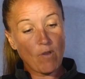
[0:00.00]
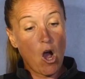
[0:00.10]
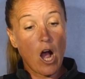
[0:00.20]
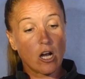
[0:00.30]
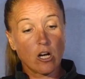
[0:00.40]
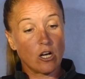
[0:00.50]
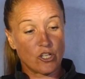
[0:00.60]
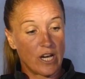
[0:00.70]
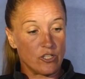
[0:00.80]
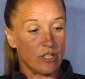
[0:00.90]
I, I can't
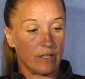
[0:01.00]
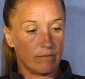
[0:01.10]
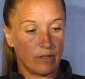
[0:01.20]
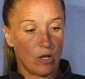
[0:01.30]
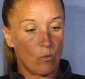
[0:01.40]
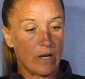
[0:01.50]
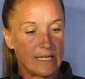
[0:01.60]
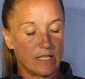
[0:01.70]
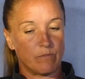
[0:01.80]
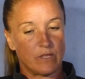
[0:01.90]
change it. You know, we
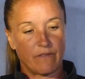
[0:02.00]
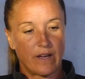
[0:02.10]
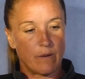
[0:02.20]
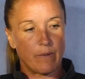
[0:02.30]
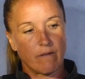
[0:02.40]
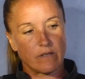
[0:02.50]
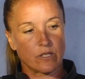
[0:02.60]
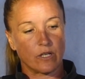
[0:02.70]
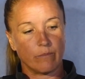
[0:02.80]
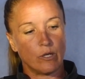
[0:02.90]
need to defend better in
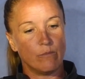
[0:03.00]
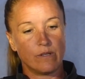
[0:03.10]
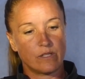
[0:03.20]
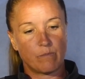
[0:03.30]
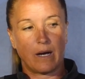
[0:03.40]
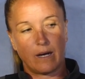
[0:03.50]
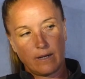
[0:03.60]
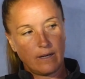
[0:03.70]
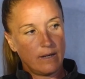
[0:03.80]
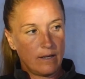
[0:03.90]
certain moments, but
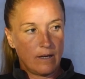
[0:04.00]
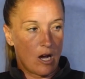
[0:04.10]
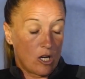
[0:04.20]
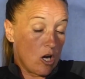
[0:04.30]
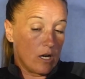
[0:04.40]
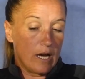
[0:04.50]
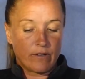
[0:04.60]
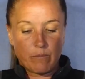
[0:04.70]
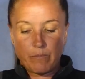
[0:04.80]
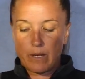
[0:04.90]
I can't, other
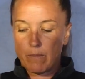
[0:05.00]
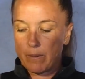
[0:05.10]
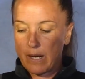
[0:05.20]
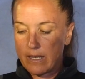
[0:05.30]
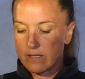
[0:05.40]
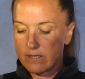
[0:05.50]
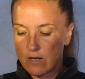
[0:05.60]
than pinning my players'